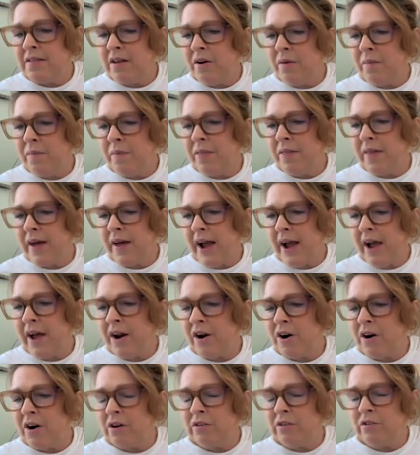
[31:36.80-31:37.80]
on
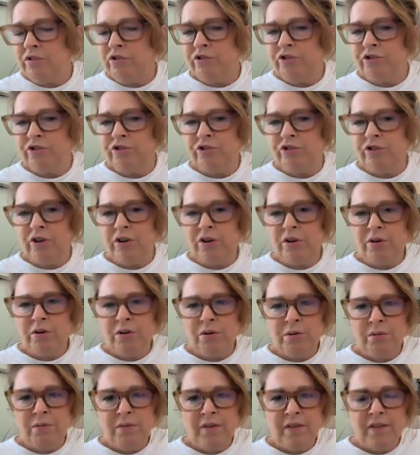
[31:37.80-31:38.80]
that are
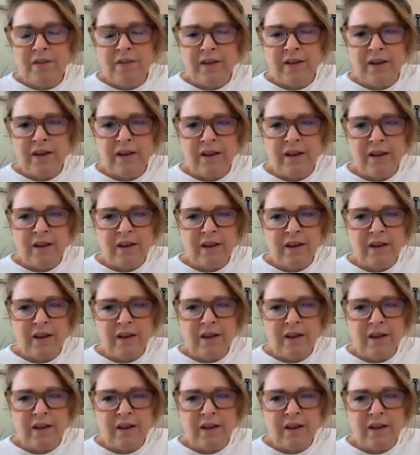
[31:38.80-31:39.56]
June the